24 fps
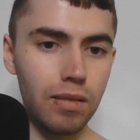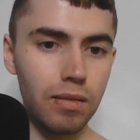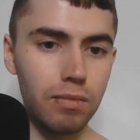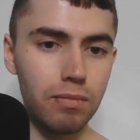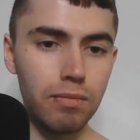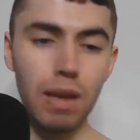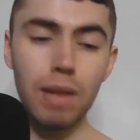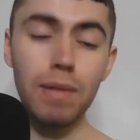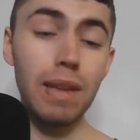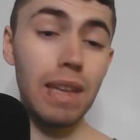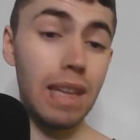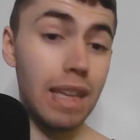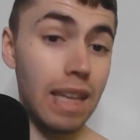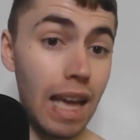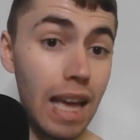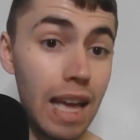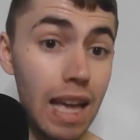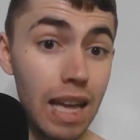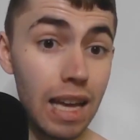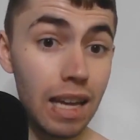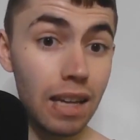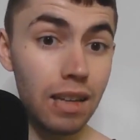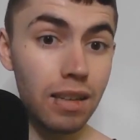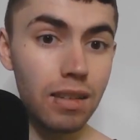Maybe he
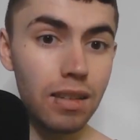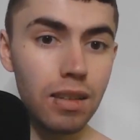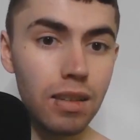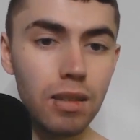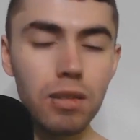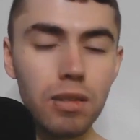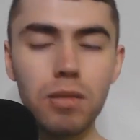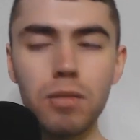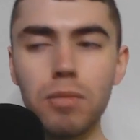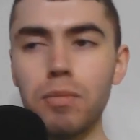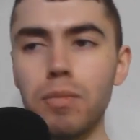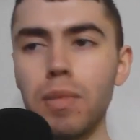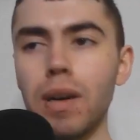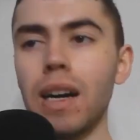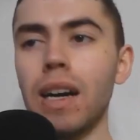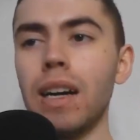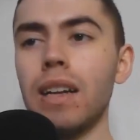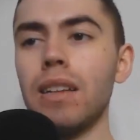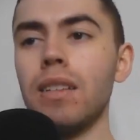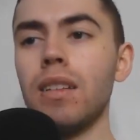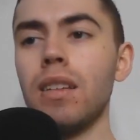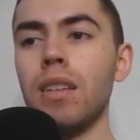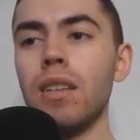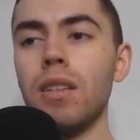can't.
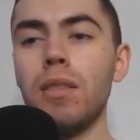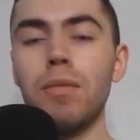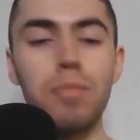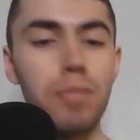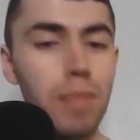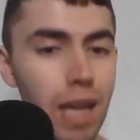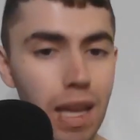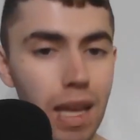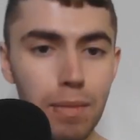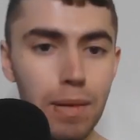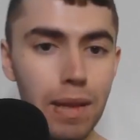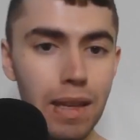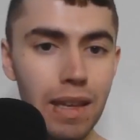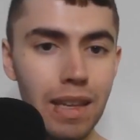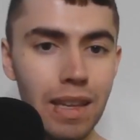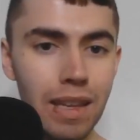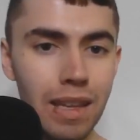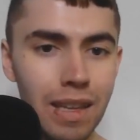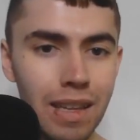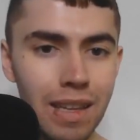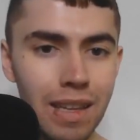But maybe